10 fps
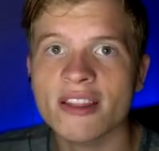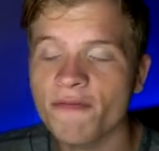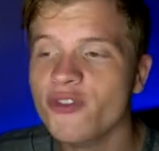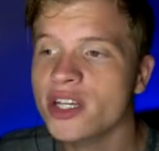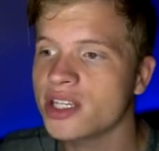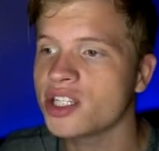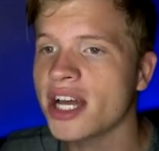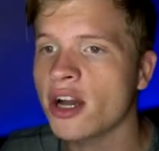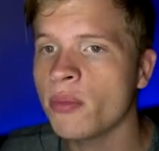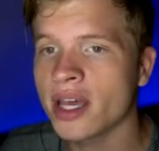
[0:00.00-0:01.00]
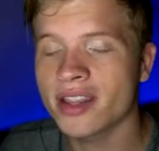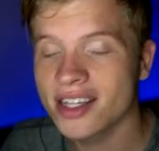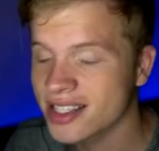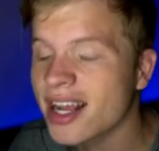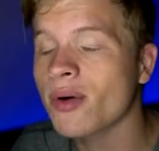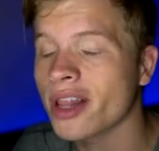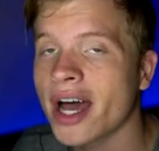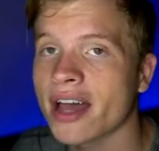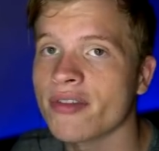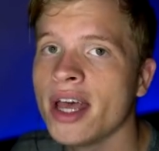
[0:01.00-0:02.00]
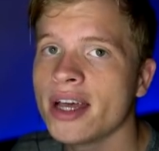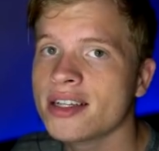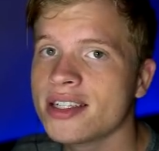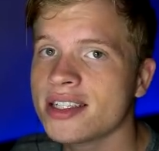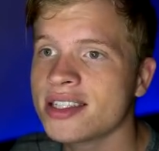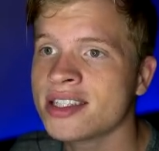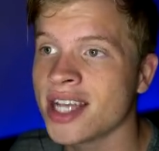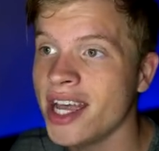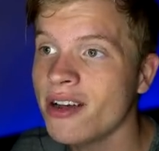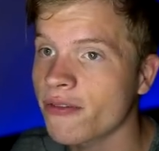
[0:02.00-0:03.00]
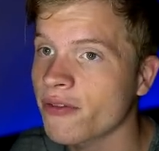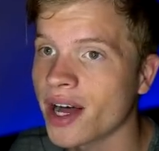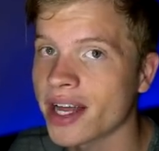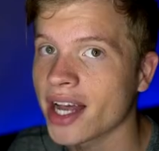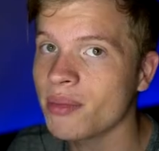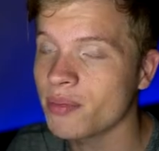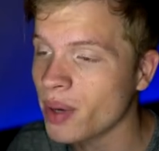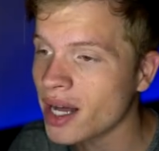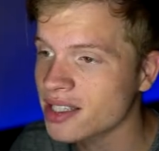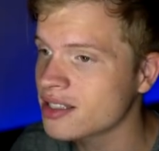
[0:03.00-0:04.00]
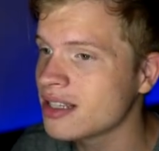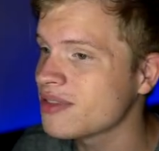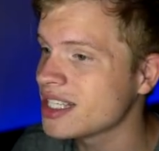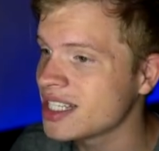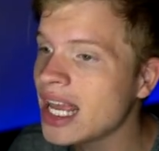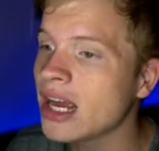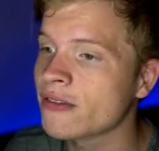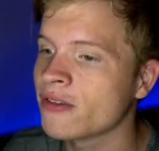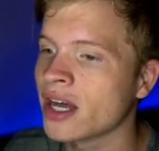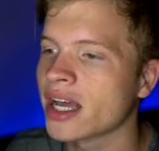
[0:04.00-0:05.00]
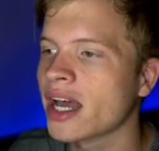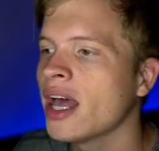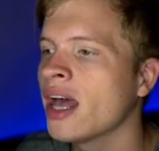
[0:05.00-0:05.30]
the freaky Shadow Man that is now alive because he's terrifying. I mean, positively terrifying.